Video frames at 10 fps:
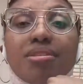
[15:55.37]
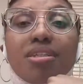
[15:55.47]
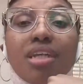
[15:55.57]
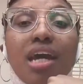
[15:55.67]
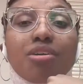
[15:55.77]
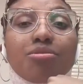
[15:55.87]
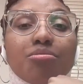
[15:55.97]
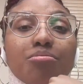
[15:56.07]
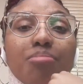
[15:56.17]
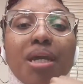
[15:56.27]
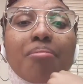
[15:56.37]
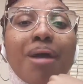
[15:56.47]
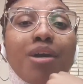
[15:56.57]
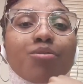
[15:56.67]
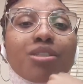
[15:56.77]
to now make
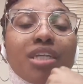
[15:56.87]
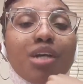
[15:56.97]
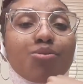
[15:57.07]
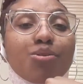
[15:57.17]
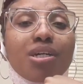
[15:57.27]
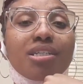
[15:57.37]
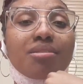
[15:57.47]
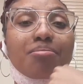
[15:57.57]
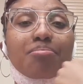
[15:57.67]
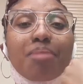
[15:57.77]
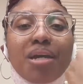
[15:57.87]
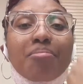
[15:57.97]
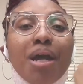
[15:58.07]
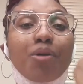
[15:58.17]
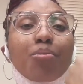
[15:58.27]
my own schedule and make
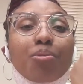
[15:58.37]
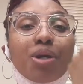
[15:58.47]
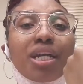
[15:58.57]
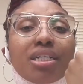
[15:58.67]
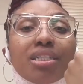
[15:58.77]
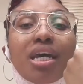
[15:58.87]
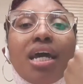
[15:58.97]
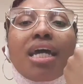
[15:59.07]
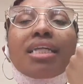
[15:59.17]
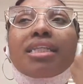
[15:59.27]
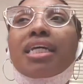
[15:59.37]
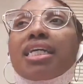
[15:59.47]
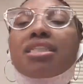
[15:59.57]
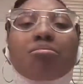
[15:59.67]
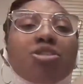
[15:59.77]
my own breaks, then it's some